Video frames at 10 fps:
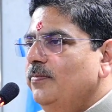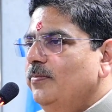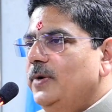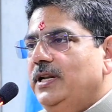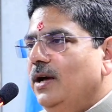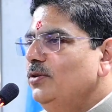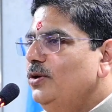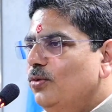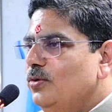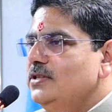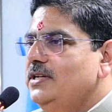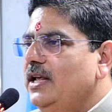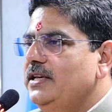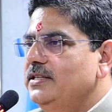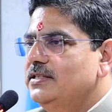But now the onus
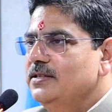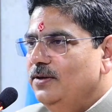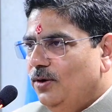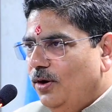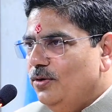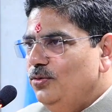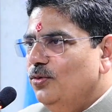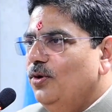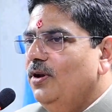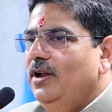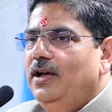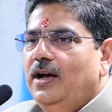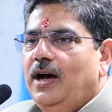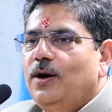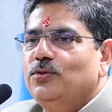lies on you all,
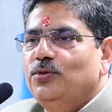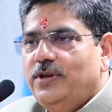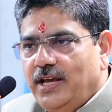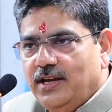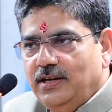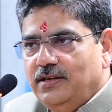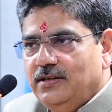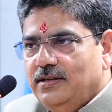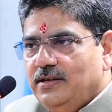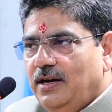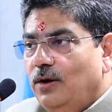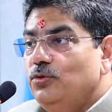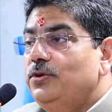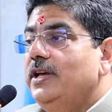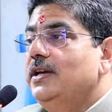how you take
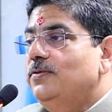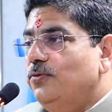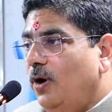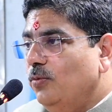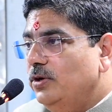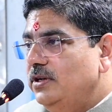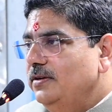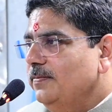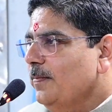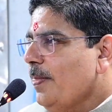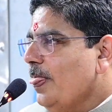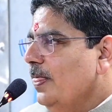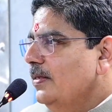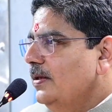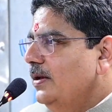it forward,
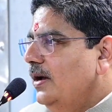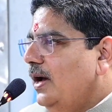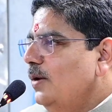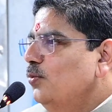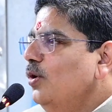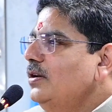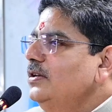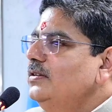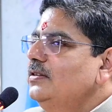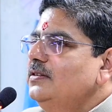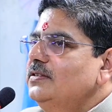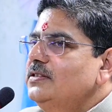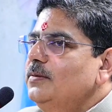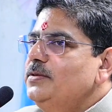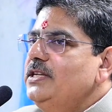and what
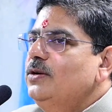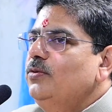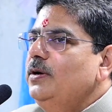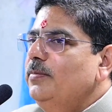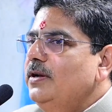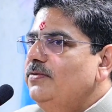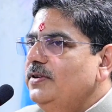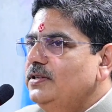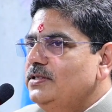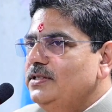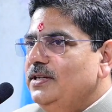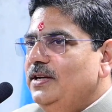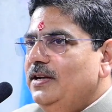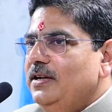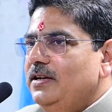subsequent benefits
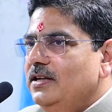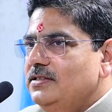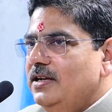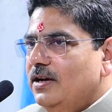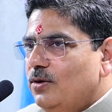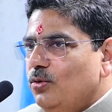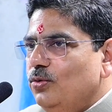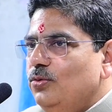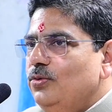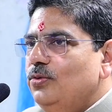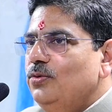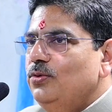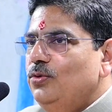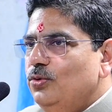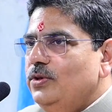does accrue
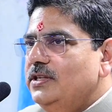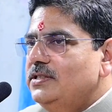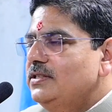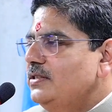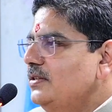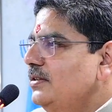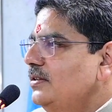to this